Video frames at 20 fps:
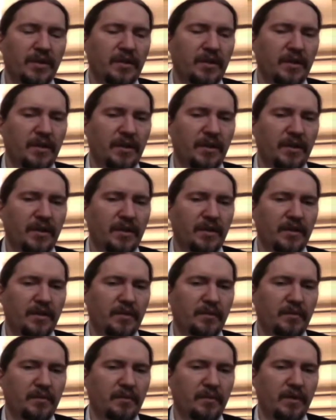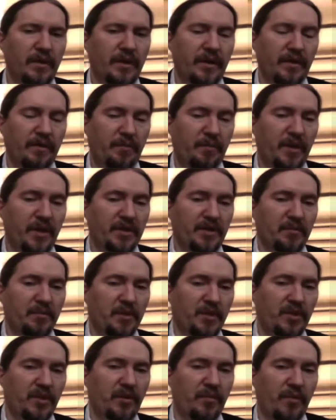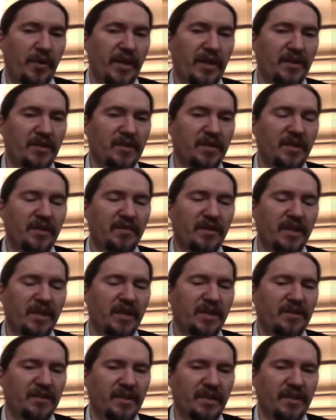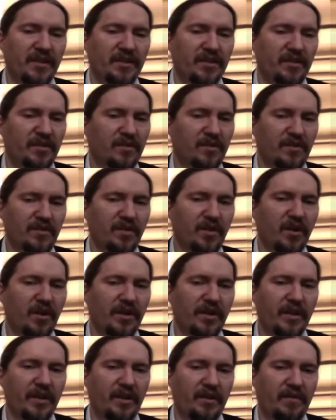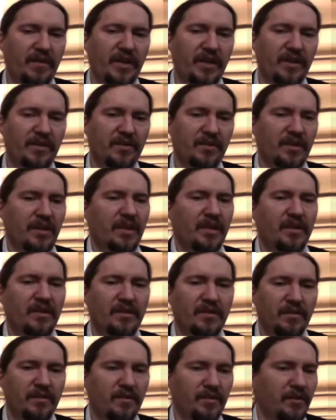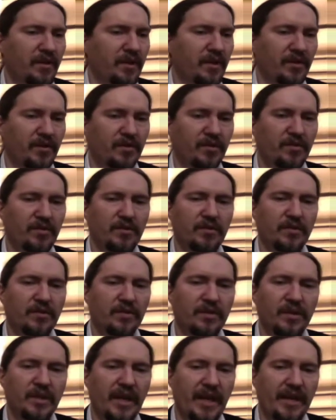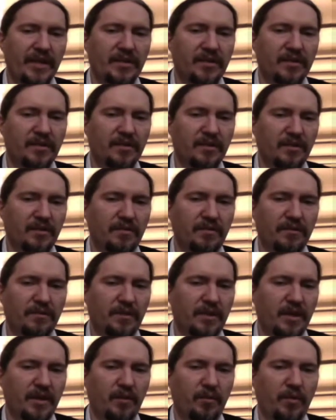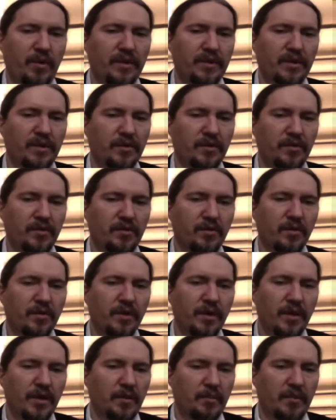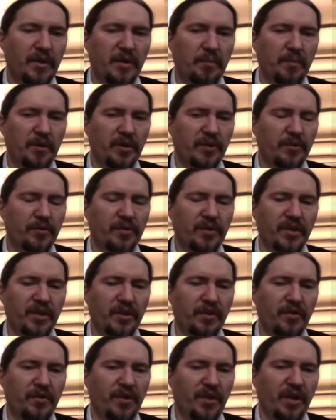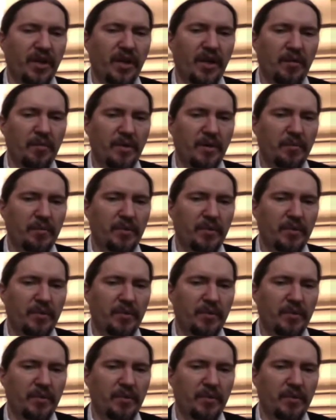uh, if possible, arrange DVD sales long in advance. And in certain cases, the, they'll want to be producing or thinking about